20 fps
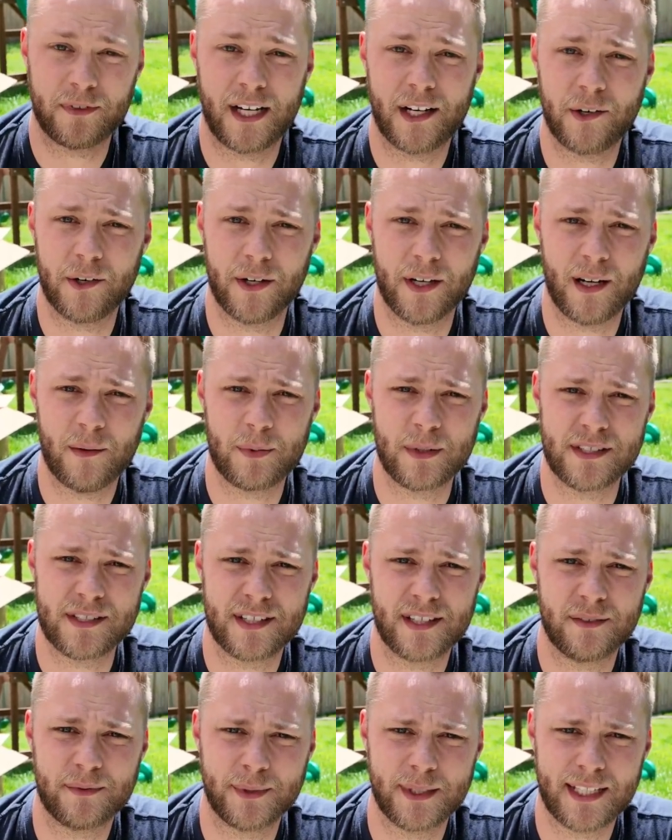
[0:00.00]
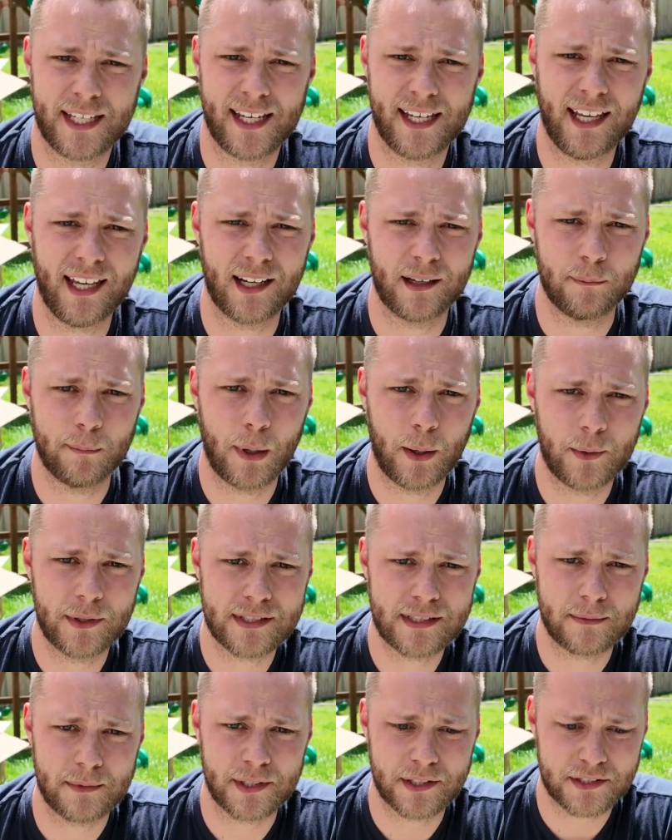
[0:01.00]
fire it up and see if we can't get it
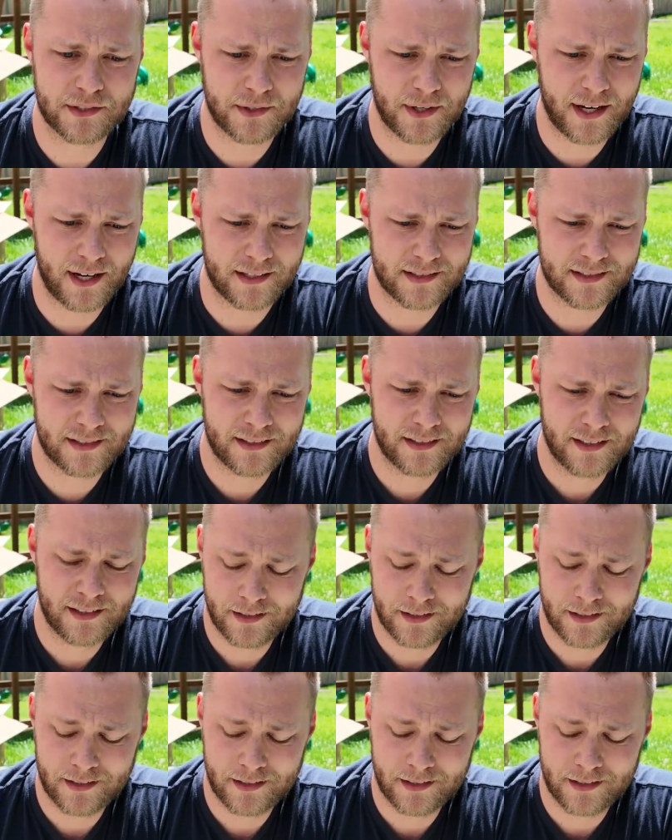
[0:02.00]
mowing some of this grass.